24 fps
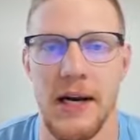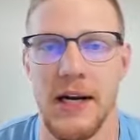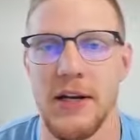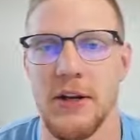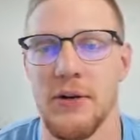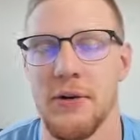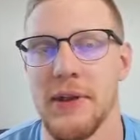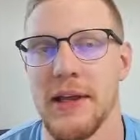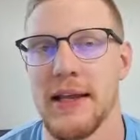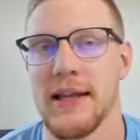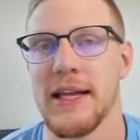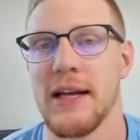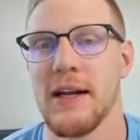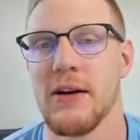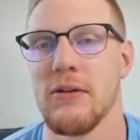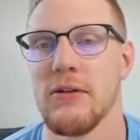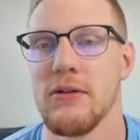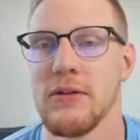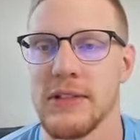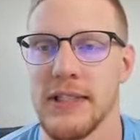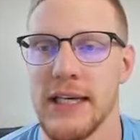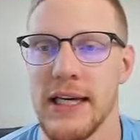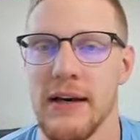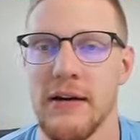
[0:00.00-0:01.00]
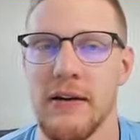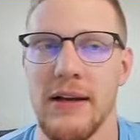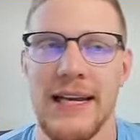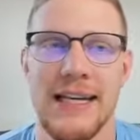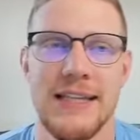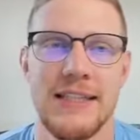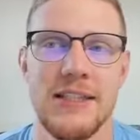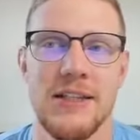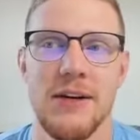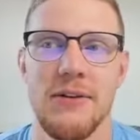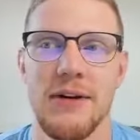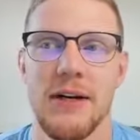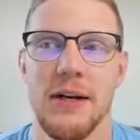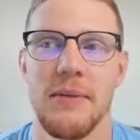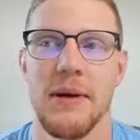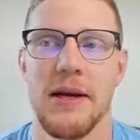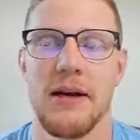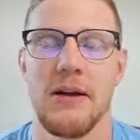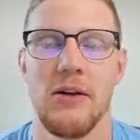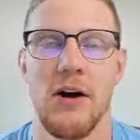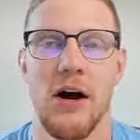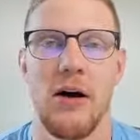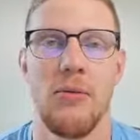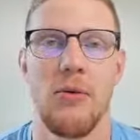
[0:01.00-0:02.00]
I do think that wholesale is going to be
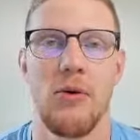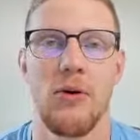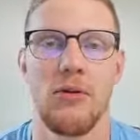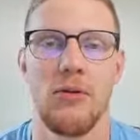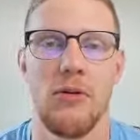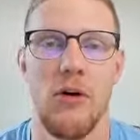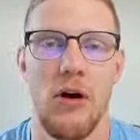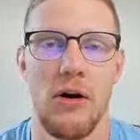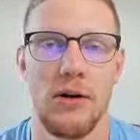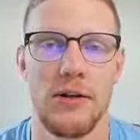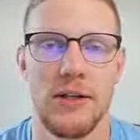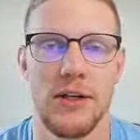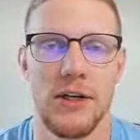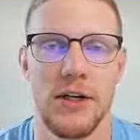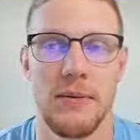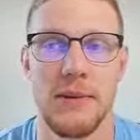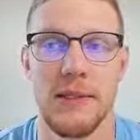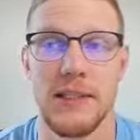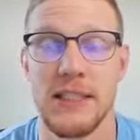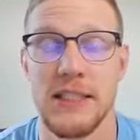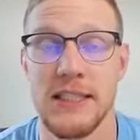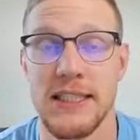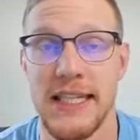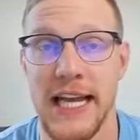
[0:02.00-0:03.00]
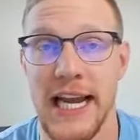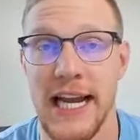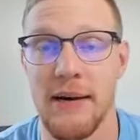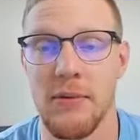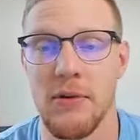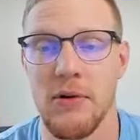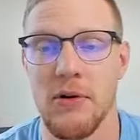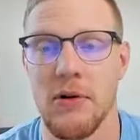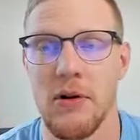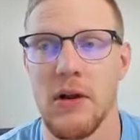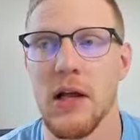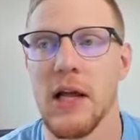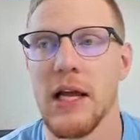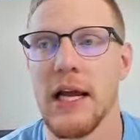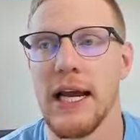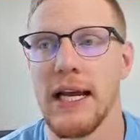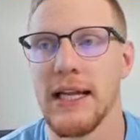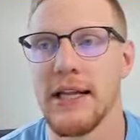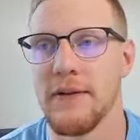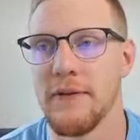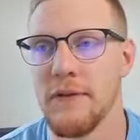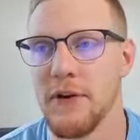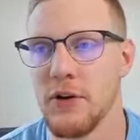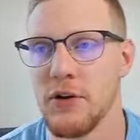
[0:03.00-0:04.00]
a lot more long-term and sustainable
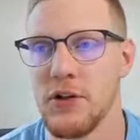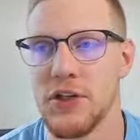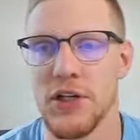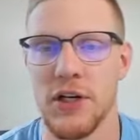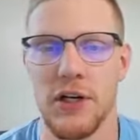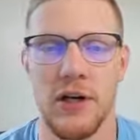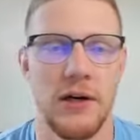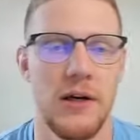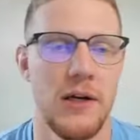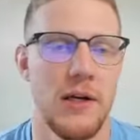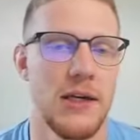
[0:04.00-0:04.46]
in the future.